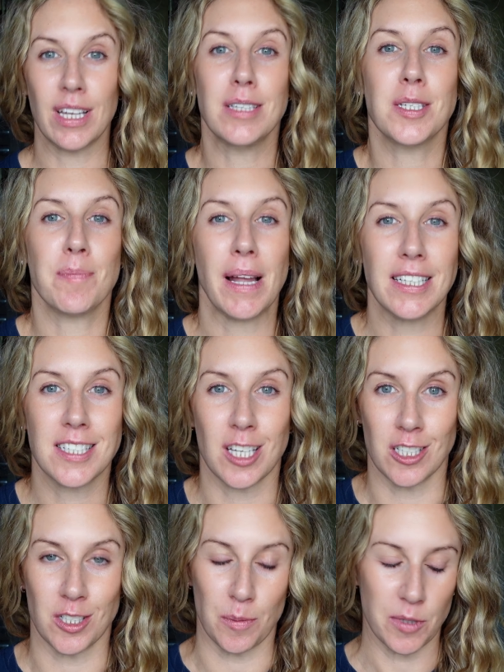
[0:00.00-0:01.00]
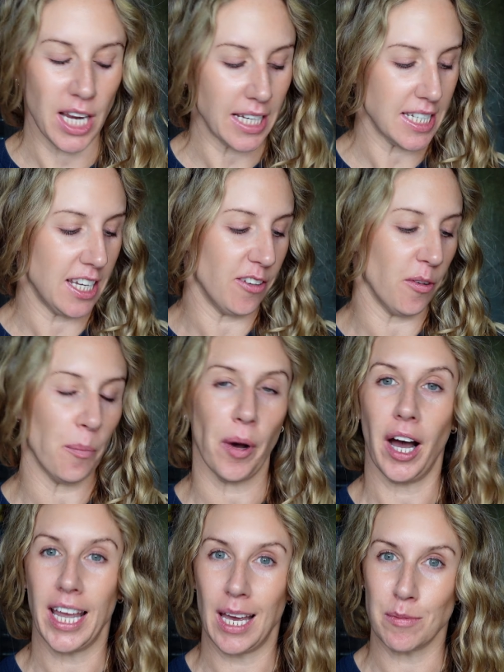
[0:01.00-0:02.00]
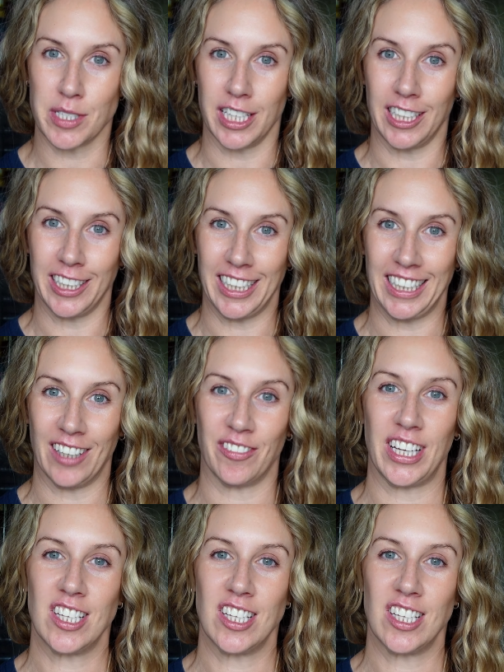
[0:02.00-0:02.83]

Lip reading: Smell is so subjective, but I absolutely love it.